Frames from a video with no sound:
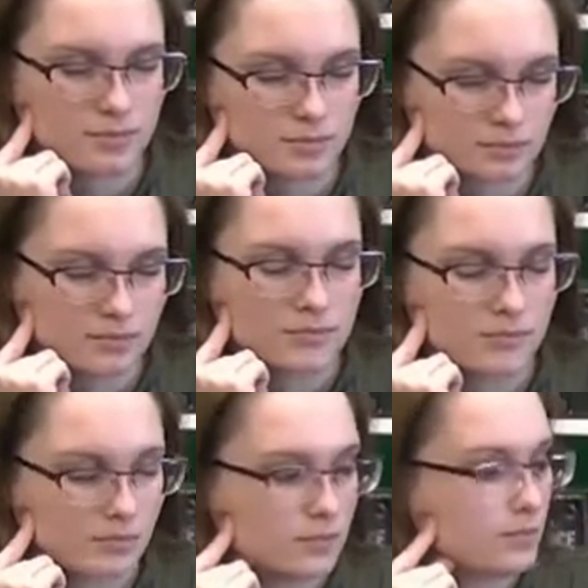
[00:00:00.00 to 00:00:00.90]

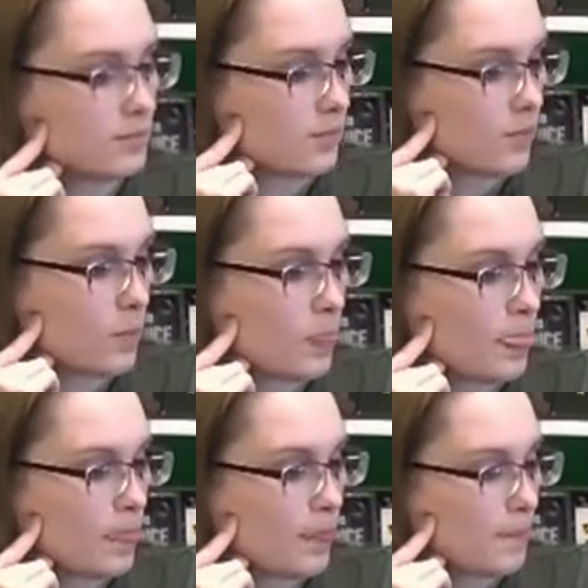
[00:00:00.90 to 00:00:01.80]

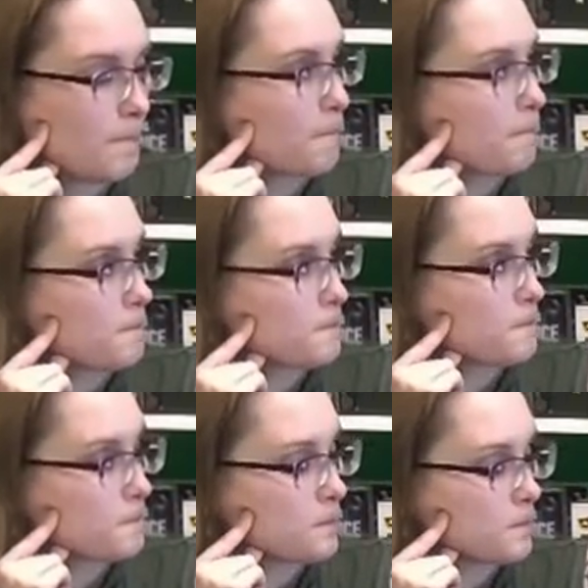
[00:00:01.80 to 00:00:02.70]

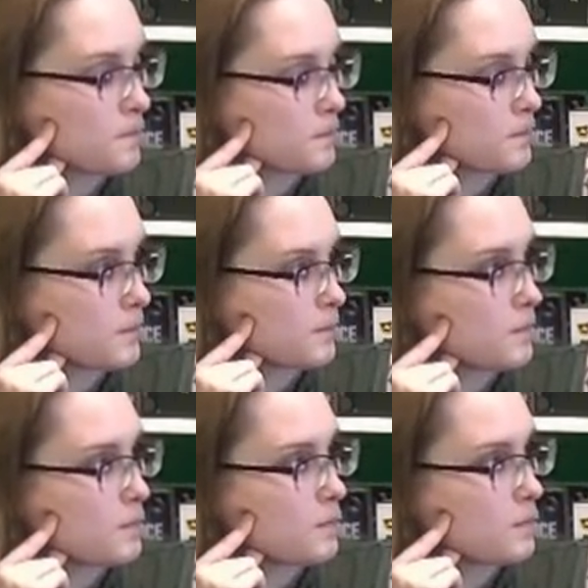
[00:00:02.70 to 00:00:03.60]

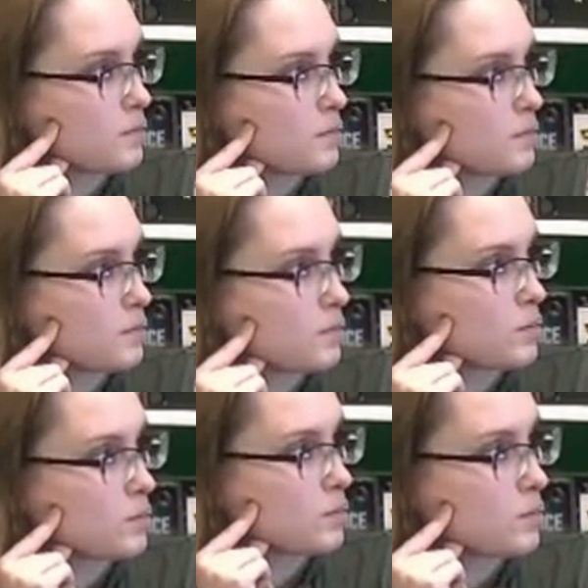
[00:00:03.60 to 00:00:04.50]

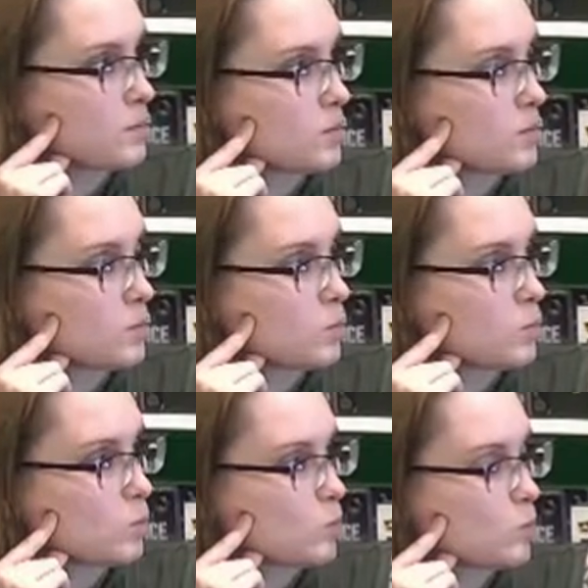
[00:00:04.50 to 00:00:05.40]

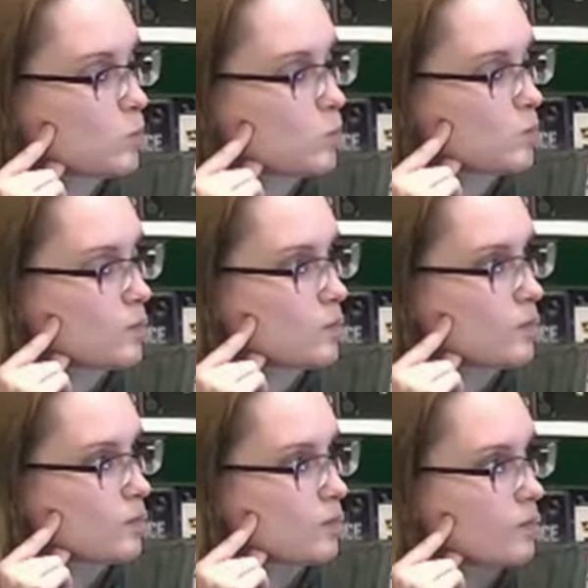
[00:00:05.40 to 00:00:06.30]

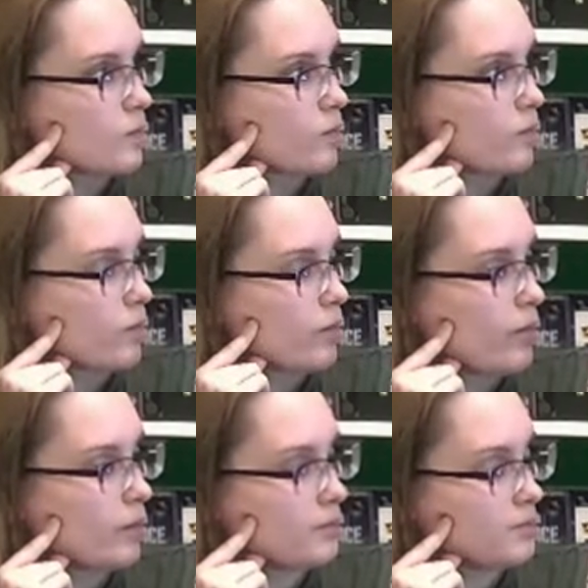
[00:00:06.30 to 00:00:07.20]

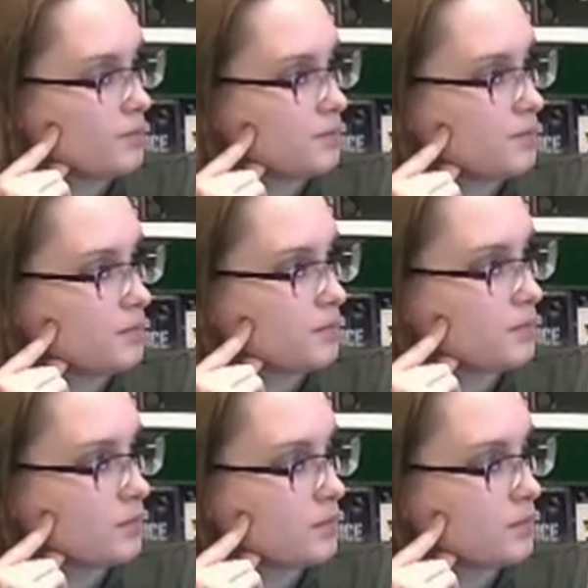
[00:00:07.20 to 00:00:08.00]
[no speech]